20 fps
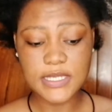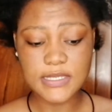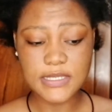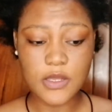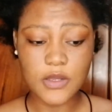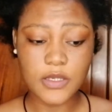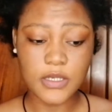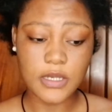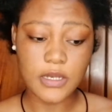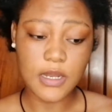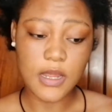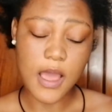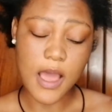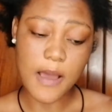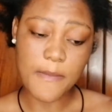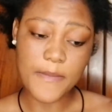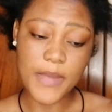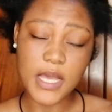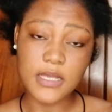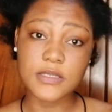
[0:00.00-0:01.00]
it on
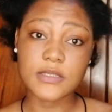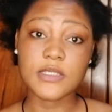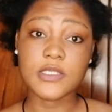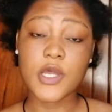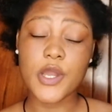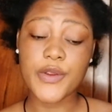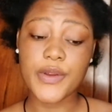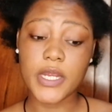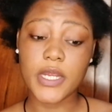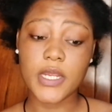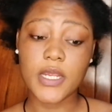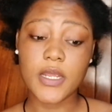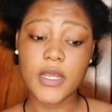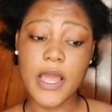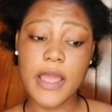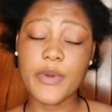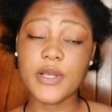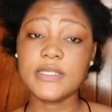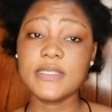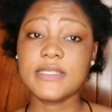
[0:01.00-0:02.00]

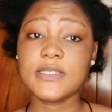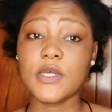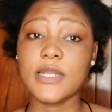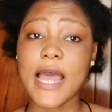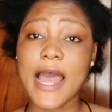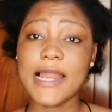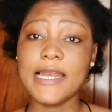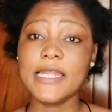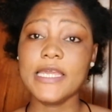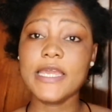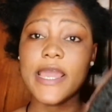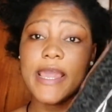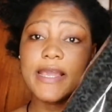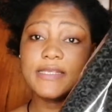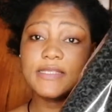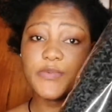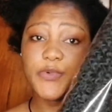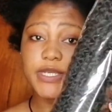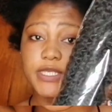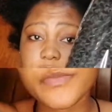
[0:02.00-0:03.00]
I bought it on
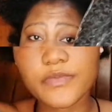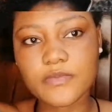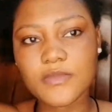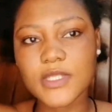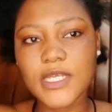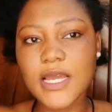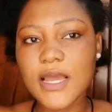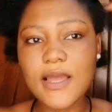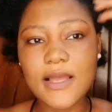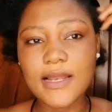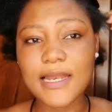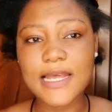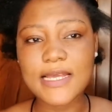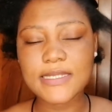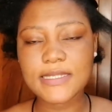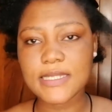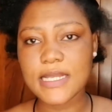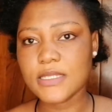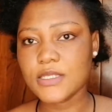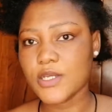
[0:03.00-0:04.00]
AliExpress.
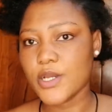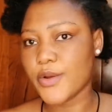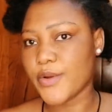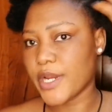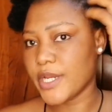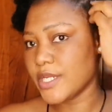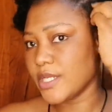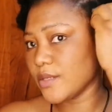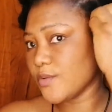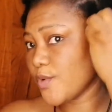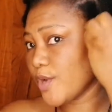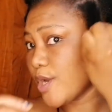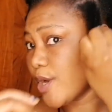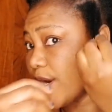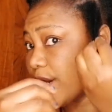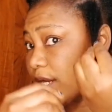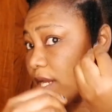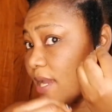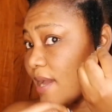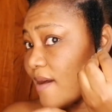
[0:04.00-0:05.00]
Let's start already. We
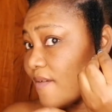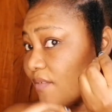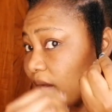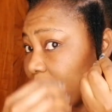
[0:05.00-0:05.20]
already have